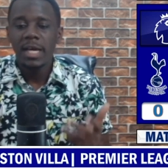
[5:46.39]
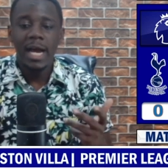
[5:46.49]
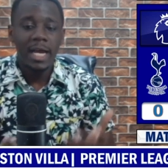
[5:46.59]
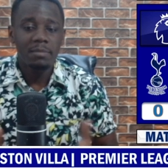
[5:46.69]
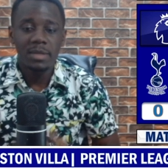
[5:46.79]

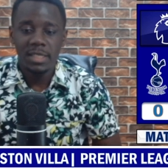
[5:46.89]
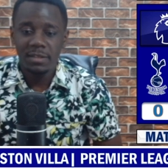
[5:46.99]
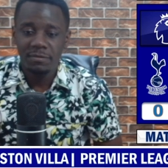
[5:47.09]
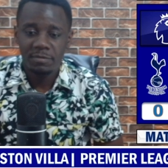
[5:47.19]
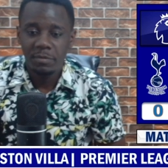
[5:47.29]
I
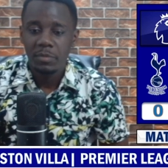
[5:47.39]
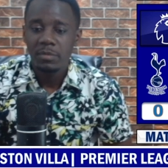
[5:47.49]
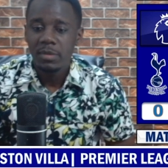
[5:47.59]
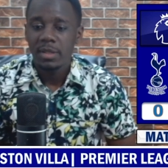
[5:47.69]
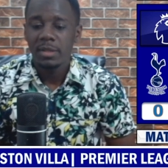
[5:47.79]
believe
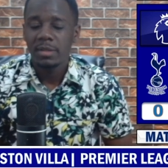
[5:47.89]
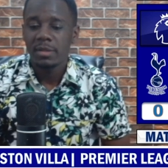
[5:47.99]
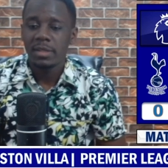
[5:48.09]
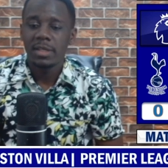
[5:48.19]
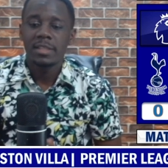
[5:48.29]

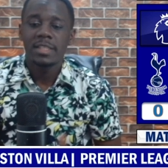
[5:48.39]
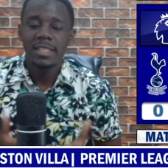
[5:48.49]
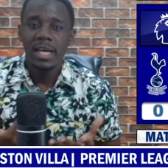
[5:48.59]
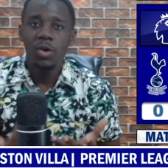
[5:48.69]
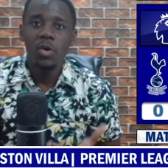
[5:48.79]

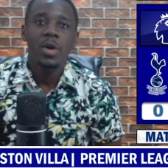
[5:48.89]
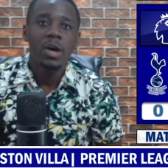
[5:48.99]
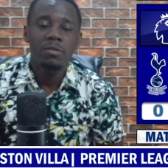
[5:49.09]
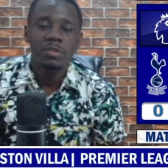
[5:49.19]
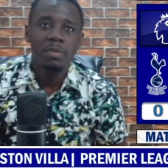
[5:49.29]
the owner
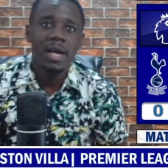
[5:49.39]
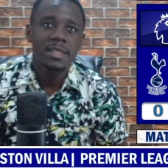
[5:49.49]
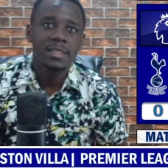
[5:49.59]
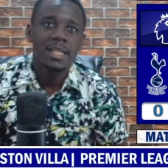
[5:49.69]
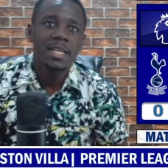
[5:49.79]
of
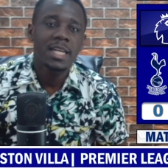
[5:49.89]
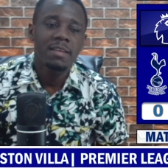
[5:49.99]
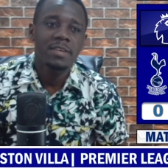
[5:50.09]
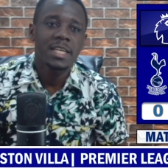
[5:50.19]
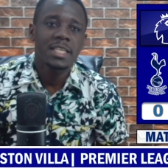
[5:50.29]
Spurs, Dan
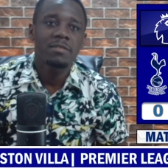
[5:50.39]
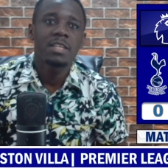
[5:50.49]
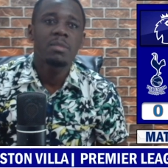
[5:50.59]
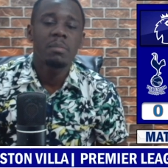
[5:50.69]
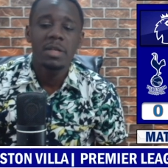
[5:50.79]
Levy, had given
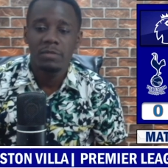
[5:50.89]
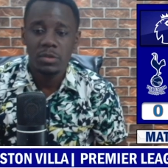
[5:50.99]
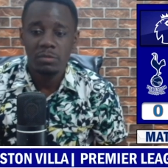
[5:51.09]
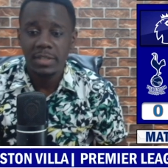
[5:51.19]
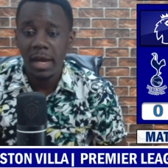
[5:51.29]
him a benefit
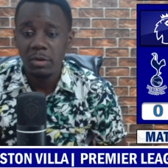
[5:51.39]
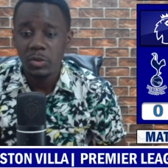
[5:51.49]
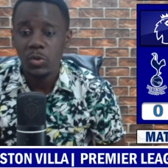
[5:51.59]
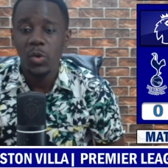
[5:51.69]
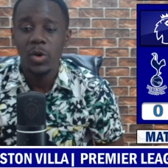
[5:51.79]
of doubt
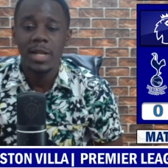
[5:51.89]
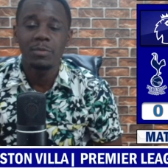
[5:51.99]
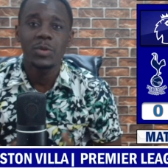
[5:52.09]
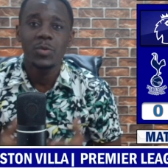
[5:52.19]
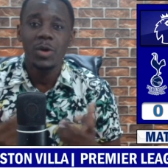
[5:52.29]
to go on and
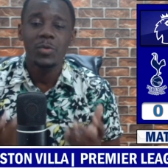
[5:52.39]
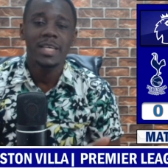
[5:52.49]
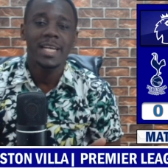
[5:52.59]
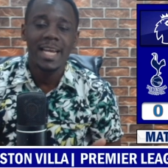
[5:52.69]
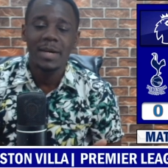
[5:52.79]
really work with the
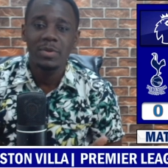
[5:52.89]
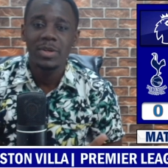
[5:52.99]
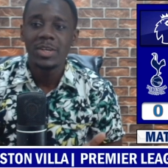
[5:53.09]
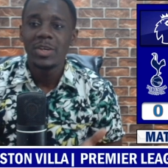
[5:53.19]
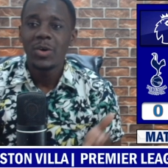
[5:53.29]
club
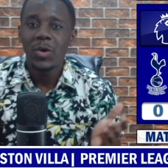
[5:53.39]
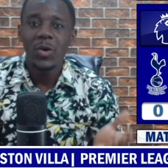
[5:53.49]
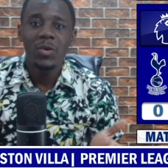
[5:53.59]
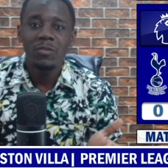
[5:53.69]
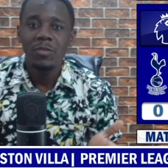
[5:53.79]

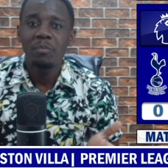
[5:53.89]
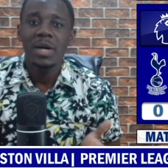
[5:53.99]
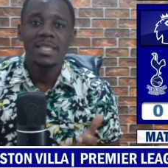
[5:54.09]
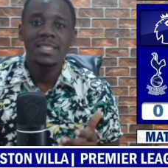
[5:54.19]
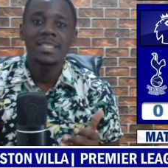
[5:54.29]
off,
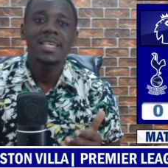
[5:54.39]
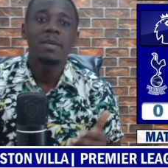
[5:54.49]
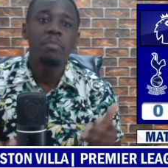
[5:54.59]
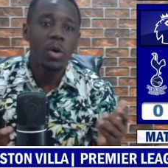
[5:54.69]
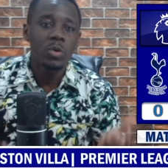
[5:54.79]
but a
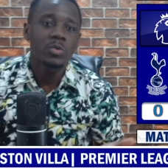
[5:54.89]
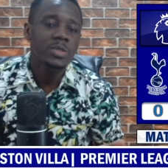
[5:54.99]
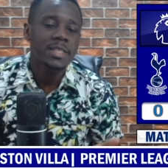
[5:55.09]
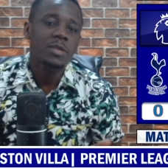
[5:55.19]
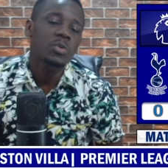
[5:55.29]

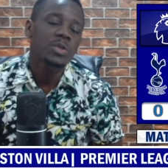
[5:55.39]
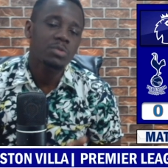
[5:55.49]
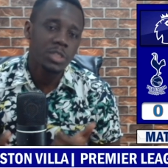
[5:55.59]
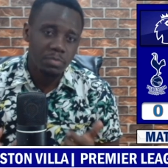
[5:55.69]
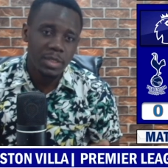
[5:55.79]
pawns that was
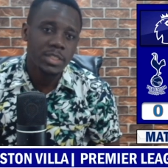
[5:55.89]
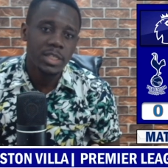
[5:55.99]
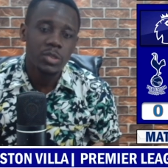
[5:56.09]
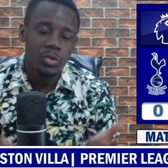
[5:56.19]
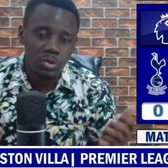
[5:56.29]

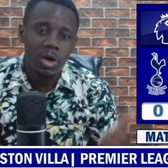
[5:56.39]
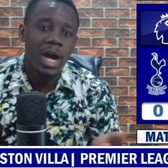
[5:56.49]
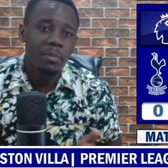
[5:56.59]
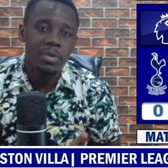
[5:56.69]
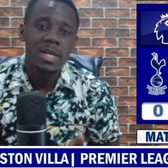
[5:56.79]
respected to show
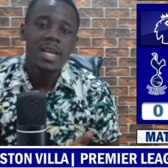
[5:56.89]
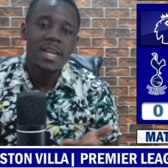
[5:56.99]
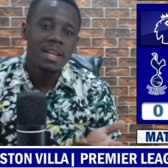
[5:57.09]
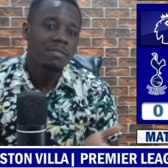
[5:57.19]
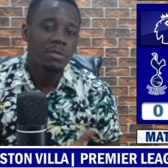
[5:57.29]
up
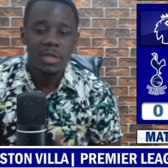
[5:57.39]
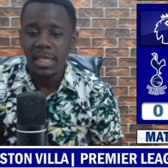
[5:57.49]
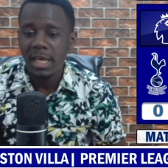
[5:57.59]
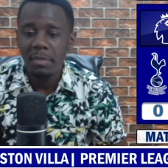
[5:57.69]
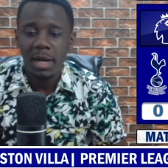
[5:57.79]
never really
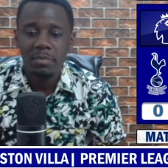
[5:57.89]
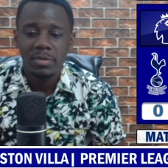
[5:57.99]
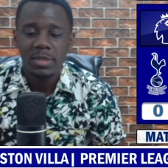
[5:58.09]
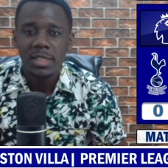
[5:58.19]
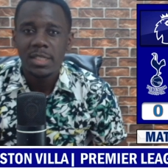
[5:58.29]
came up.